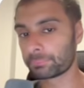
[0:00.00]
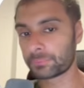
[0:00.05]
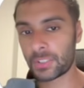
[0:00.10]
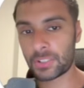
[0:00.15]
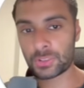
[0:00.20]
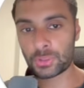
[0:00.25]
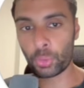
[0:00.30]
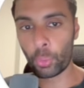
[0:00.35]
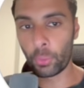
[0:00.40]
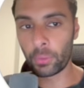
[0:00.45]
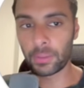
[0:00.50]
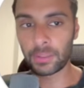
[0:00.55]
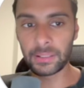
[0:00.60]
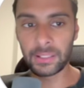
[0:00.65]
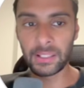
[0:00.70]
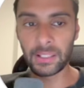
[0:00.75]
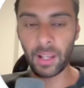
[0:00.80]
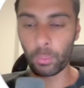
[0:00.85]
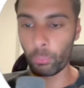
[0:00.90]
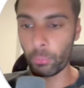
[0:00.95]
score a
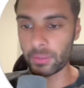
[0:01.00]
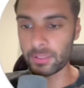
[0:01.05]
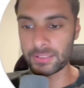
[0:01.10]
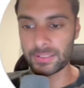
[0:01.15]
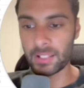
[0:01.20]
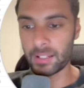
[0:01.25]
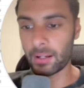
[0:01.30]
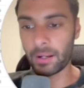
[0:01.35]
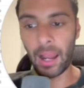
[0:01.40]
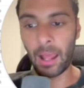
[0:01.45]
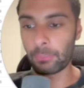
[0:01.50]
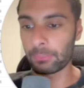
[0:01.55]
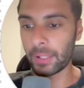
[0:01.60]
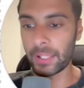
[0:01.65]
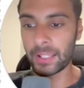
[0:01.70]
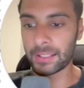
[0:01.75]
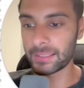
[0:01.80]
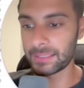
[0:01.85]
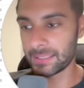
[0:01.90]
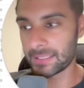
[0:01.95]
lead on 1 to 10 on how
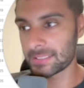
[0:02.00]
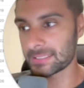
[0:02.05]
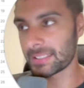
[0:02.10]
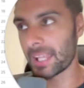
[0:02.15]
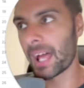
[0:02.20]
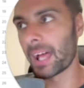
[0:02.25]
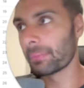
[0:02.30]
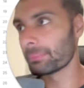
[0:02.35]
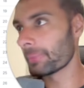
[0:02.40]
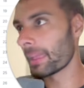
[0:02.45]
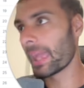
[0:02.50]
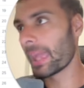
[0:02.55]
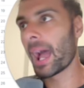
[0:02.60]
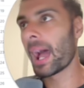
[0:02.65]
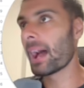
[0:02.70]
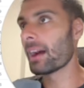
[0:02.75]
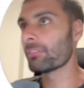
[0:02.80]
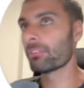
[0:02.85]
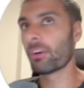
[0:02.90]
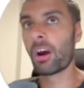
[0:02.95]
likely it is that they
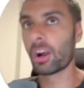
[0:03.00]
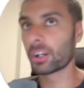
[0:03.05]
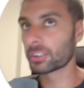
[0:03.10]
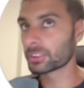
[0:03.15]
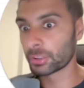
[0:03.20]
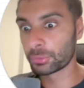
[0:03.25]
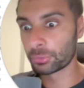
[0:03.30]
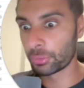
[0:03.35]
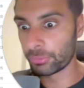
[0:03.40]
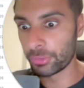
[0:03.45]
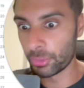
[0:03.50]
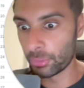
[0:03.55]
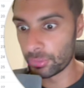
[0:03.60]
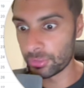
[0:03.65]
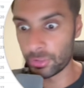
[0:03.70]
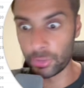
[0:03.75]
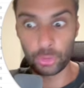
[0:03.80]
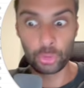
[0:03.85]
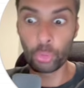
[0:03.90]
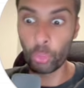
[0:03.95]
have 100 reviews
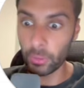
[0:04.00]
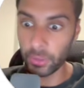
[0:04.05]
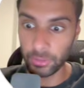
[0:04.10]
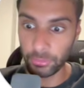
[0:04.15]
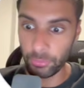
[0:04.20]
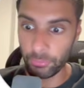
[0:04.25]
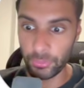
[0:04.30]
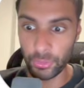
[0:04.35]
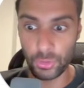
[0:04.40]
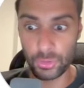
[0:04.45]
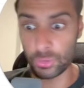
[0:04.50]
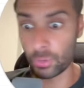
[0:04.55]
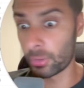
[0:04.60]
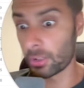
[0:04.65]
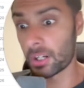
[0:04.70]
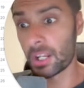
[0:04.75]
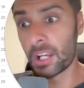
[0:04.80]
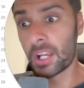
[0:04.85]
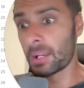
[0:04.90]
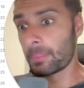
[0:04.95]
or 200 reviews, or
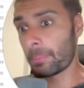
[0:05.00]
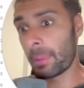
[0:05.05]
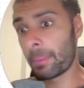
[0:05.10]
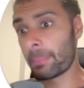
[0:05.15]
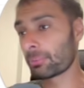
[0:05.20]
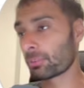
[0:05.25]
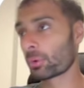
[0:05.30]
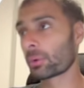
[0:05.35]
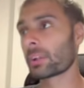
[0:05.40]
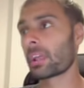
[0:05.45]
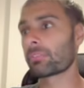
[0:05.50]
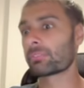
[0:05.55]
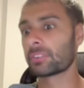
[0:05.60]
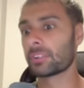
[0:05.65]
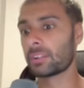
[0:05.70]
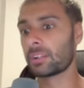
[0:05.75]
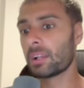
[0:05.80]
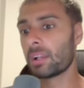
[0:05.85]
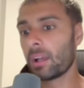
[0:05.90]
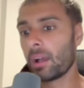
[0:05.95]
maybe if you're going
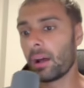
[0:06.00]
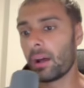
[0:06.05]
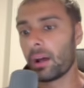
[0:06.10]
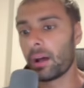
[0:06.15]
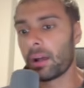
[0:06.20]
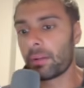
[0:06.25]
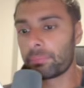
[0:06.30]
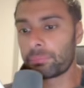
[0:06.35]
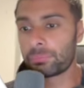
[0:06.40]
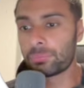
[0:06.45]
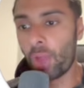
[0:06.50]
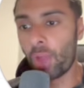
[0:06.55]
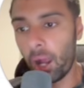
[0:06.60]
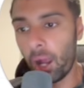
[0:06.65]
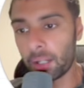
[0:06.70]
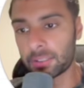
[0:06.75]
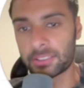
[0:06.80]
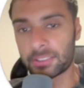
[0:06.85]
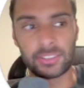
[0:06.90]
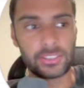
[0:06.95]
after
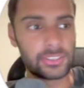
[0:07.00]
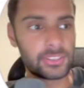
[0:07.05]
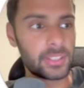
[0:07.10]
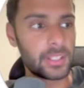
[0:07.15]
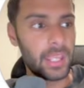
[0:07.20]
doctors